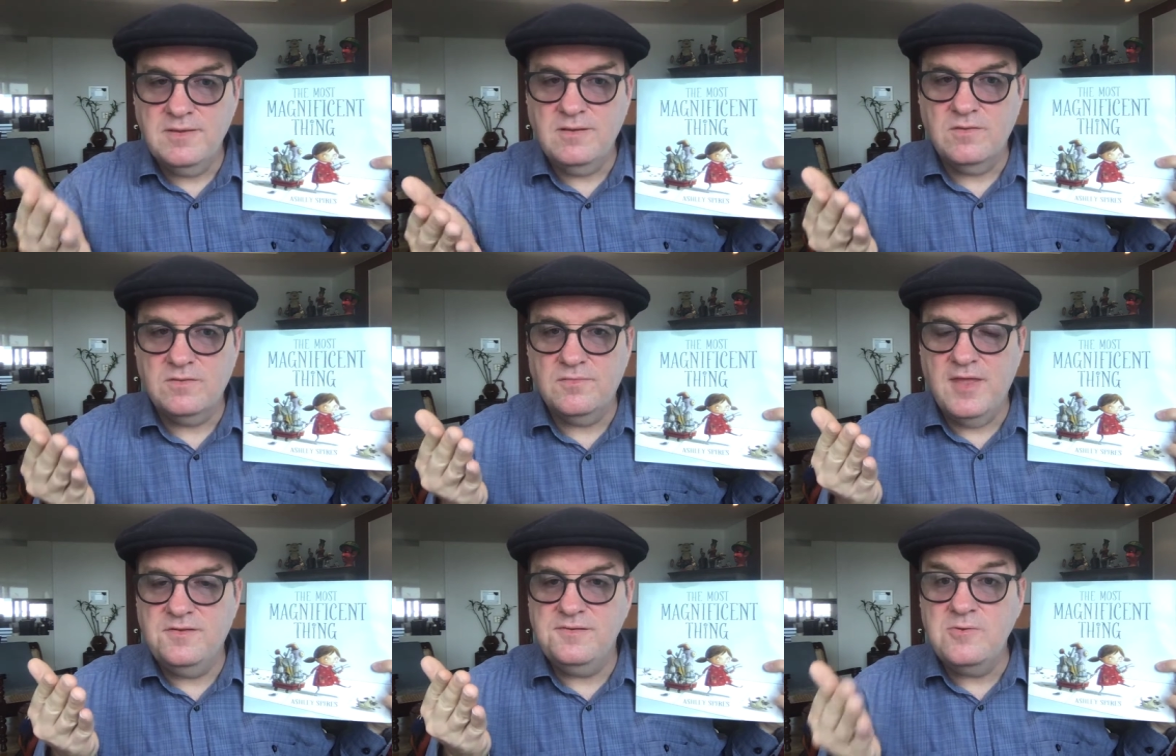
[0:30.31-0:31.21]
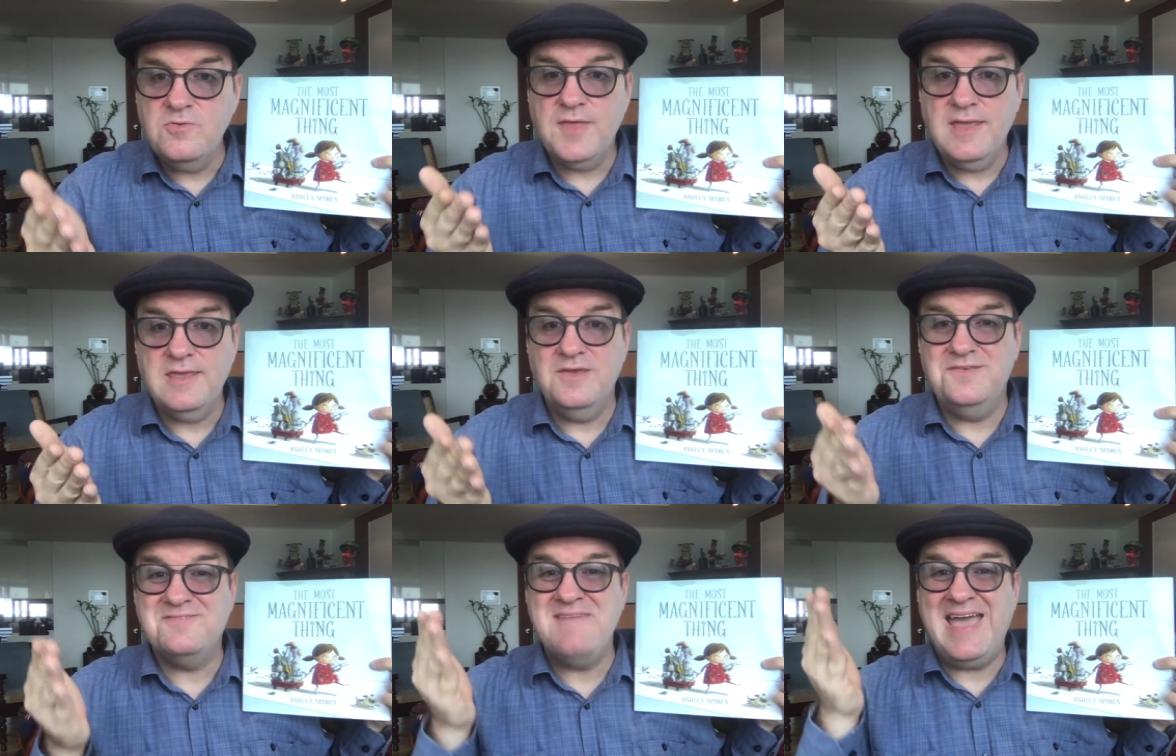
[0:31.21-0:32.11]
built that you think
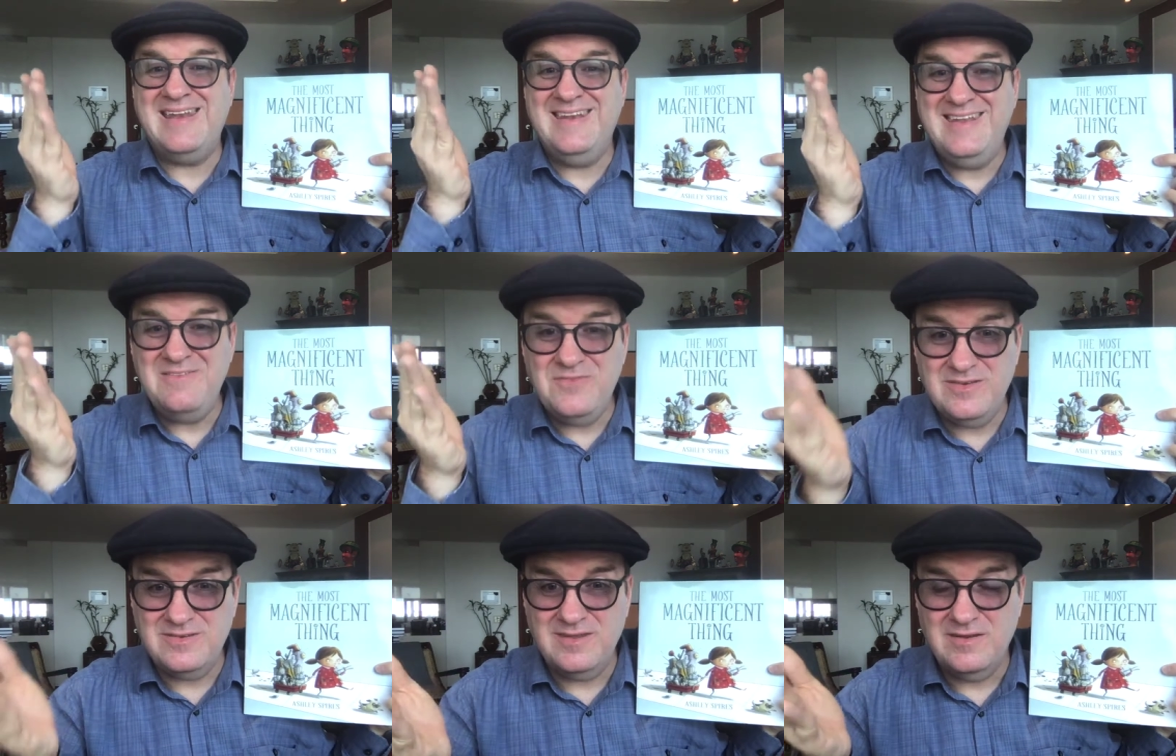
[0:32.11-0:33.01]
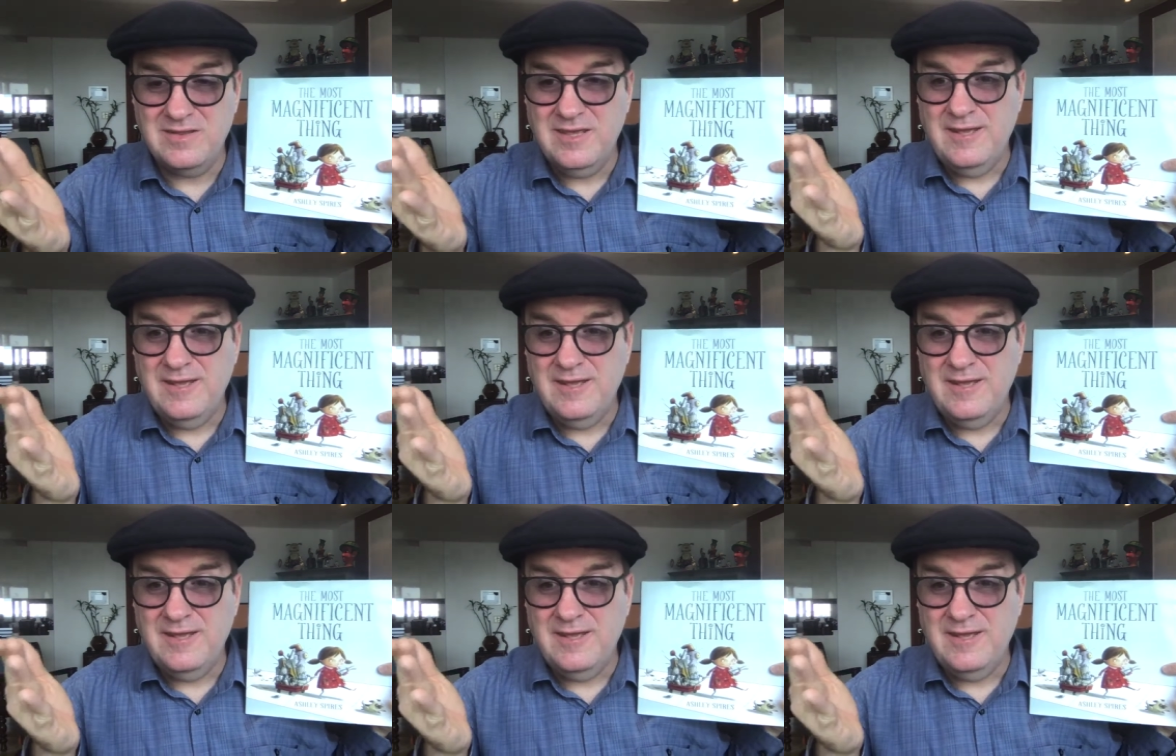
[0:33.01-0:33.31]
is magnificent,